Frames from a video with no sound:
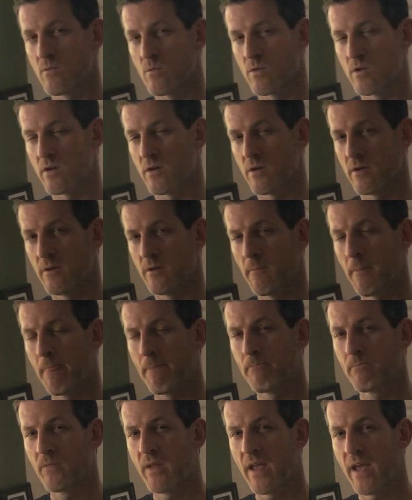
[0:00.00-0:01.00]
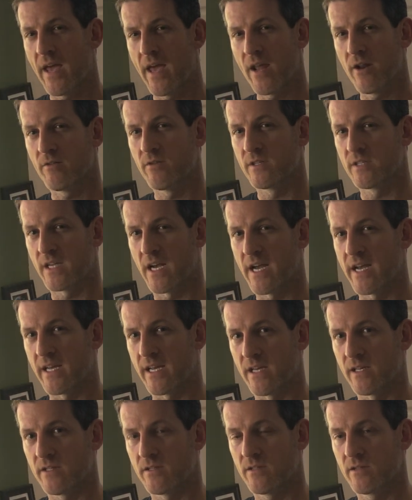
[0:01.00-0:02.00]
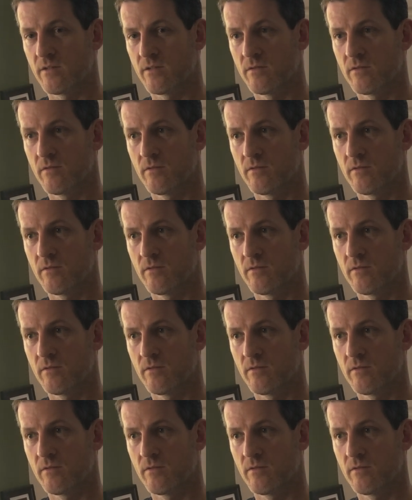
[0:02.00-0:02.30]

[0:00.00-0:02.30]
were heterozygous.